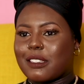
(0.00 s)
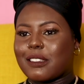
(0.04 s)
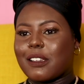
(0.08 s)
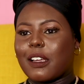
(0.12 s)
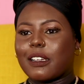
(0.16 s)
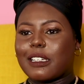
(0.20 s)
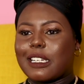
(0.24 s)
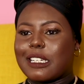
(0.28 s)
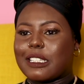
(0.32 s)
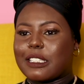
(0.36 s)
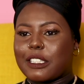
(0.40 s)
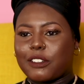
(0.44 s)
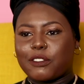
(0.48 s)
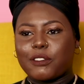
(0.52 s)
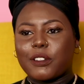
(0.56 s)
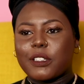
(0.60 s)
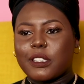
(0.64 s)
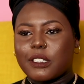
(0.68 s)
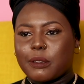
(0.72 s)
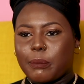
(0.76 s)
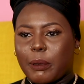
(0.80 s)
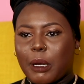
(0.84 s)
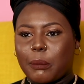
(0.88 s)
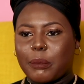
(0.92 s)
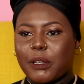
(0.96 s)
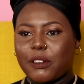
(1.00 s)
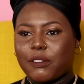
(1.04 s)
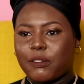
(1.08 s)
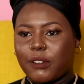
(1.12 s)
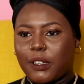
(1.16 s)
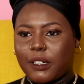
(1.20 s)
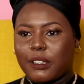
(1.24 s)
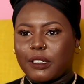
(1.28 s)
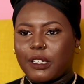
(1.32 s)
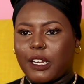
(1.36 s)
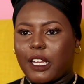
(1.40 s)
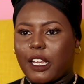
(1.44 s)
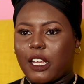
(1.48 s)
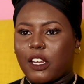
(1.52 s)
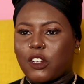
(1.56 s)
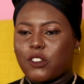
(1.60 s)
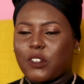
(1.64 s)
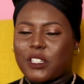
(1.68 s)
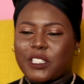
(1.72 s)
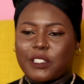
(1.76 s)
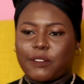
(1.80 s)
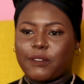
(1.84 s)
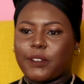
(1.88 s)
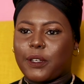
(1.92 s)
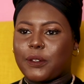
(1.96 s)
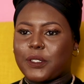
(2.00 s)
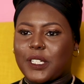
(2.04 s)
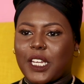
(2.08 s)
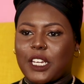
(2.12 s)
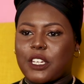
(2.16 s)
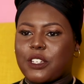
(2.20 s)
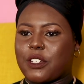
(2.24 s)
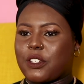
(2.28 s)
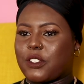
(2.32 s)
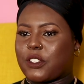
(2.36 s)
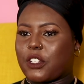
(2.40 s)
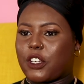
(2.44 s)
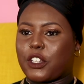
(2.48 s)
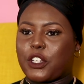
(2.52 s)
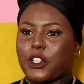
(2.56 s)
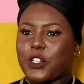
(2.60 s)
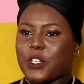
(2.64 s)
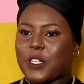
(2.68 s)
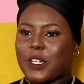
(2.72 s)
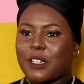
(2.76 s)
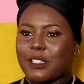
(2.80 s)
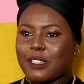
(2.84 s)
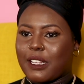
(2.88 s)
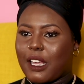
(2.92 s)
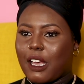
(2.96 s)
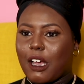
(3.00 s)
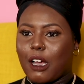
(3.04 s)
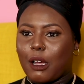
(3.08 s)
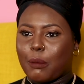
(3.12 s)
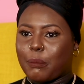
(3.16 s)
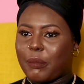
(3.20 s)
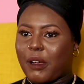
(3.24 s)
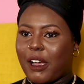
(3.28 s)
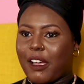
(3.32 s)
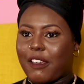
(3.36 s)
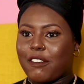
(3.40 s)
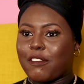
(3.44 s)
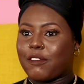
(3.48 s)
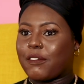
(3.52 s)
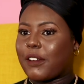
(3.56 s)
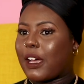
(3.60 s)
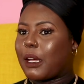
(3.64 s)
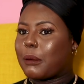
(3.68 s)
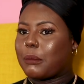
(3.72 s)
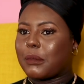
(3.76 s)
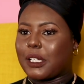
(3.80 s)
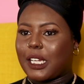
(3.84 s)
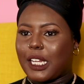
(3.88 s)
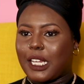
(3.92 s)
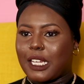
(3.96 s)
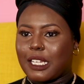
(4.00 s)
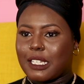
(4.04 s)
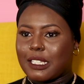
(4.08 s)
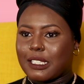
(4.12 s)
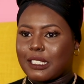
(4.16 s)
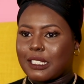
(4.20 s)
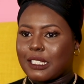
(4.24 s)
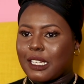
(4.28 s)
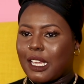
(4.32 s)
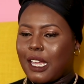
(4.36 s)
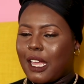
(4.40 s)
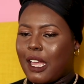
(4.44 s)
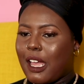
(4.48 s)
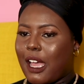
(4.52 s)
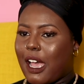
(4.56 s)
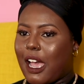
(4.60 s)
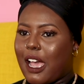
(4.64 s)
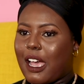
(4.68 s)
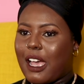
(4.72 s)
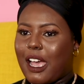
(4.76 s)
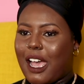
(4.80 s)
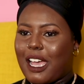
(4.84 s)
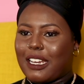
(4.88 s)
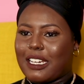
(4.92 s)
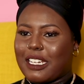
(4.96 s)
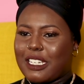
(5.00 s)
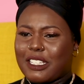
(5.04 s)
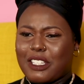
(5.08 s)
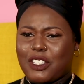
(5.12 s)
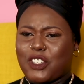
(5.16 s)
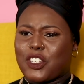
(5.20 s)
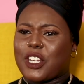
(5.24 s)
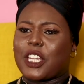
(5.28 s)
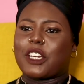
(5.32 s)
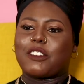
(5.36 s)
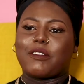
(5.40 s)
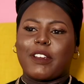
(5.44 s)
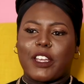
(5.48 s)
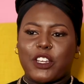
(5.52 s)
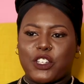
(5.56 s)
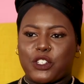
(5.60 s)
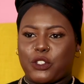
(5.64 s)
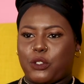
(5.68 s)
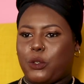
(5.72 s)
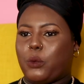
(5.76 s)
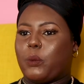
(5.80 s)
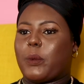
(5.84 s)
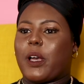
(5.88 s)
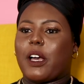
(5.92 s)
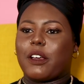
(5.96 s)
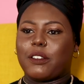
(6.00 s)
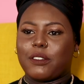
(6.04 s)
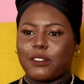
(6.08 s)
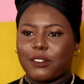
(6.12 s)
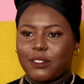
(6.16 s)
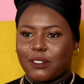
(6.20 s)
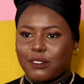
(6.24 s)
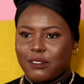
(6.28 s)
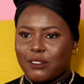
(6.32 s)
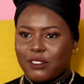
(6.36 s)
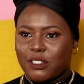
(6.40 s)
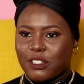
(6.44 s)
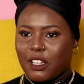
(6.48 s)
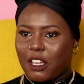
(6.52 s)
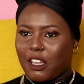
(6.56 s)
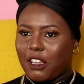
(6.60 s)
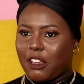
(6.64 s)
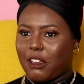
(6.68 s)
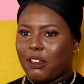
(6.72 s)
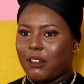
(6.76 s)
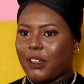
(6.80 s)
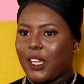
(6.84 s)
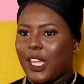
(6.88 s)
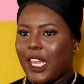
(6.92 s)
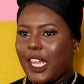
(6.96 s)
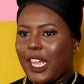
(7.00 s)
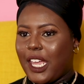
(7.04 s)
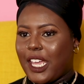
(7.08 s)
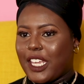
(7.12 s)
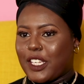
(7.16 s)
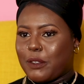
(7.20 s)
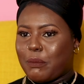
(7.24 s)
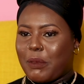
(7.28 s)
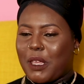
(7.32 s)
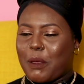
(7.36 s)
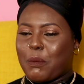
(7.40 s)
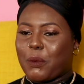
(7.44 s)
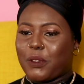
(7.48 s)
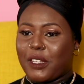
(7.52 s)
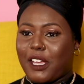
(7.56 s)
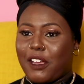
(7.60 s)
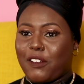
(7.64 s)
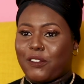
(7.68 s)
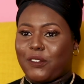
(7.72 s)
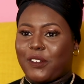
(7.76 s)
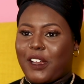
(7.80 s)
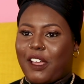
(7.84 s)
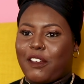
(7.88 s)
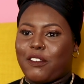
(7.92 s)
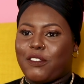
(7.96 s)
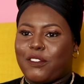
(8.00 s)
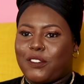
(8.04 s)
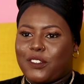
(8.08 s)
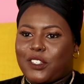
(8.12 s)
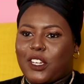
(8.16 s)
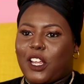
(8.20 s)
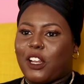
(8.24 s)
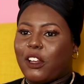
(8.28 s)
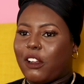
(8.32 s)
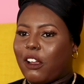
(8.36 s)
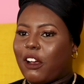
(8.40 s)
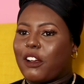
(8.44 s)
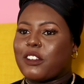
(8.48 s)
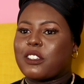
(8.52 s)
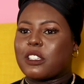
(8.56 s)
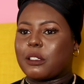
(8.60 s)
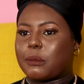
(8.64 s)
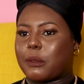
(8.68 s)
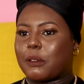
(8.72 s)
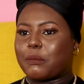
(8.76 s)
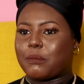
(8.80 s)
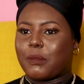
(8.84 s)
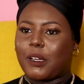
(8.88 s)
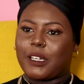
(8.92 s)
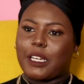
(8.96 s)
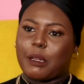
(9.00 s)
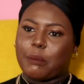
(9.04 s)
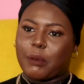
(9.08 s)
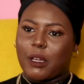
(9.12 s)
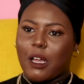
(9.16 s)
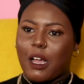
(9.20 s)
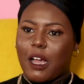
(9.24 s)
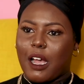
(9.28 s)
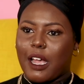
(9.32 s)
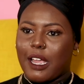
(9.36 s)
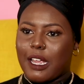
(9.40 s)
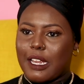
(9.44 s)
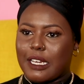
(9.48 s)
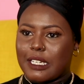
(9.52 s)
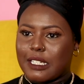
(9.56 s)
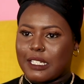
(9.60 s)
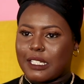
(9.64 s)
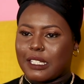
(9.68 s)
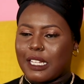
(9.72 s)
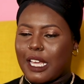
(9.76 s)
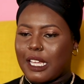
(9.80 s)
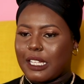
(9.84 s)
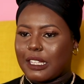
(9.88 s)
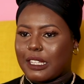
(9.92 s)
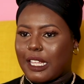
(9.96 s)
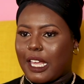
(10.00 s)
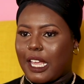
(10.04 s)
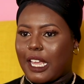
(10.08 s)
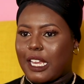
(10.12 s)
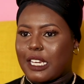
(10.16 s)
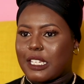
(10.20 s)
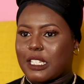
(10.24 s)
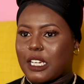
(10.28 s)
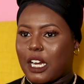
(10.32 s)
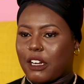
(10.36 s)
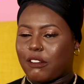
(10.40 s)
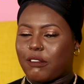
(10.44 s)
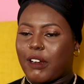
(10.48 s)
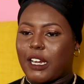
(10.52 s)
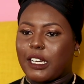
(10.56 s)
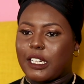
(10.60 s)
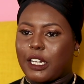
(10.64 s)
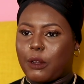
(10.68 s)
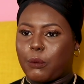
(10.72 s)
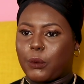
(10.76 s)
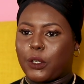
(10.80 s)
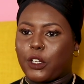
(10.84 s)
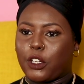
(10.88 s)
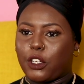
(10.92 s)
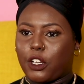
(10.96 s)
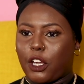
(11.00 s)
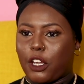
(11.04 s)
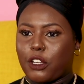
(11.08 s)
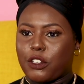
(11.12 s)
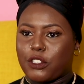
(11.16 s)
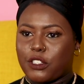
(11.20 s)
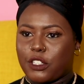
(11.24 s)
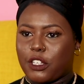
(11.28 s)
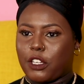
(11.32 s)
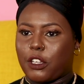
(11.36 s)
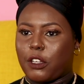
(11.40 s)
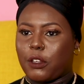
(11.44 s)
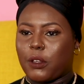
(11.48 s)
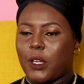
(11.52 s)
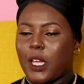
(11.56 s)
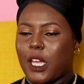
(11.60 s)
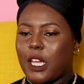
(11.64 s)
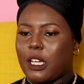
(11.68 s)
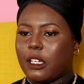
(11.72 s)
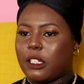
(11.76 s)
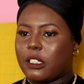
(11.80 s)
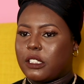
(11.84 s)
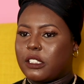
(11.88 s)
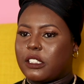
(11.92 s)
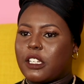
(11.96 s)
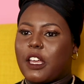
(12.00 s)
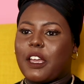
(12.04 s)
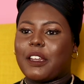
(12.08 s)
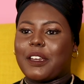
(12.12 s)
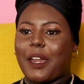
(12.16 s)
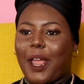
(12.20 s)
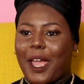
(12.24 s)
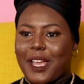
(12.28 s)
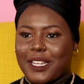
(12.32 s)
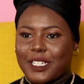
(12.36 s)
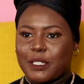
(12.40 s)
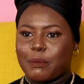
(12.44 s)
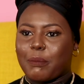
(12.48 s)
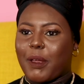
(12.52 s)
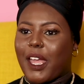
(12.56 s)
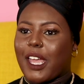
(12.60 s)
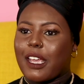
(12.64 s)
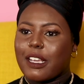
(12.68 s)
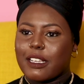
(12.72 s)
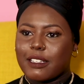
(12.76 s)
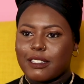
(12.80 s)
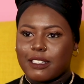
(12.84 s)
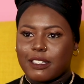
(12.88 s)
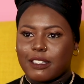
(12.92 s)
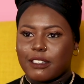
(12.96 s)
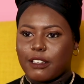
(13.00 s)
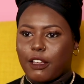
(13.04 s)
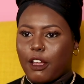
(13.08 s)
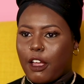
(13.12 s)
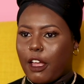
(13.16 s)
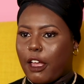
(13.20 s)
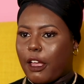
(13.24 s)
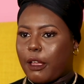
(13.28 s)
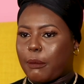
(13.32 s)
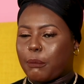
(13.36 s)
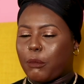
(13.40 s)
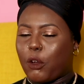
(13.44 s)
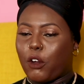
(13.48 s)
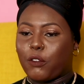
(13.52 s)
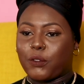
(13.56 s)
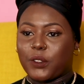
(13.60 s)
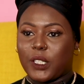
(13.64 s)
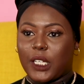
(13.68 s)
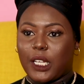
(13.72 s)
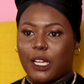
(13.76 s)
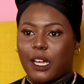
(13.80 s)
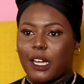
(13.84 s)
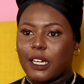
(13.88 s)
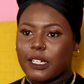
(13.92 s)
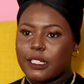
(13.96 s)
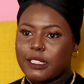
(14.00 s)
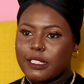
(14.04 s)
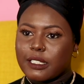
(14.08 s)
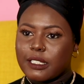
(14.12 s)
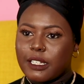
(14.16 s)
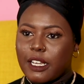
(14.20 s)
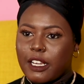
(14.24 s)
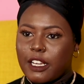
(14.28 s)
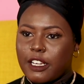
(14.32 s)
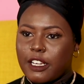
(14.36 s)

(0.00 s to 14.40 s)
slightly different to public funding. Trusts and foundations are usually set up by families and it's generational wealth. So it's people that have left a large sum of money behind that they directly want to go to certain aspects of the arts.